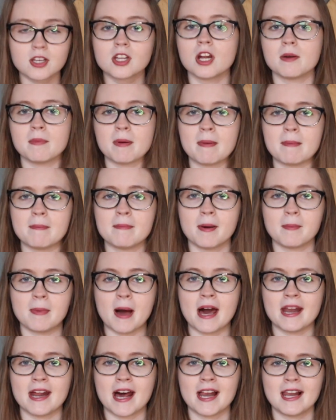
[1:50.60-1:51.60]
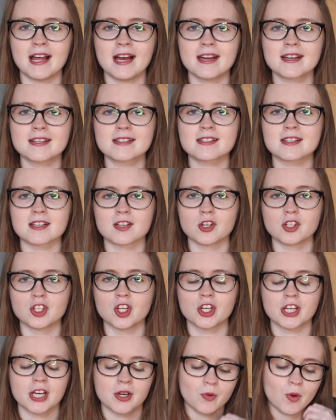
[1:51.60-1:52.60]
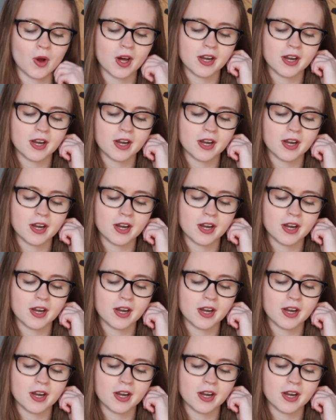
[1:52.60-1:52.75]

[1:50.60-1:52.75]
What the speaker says: You know, my man Alex, the good-looking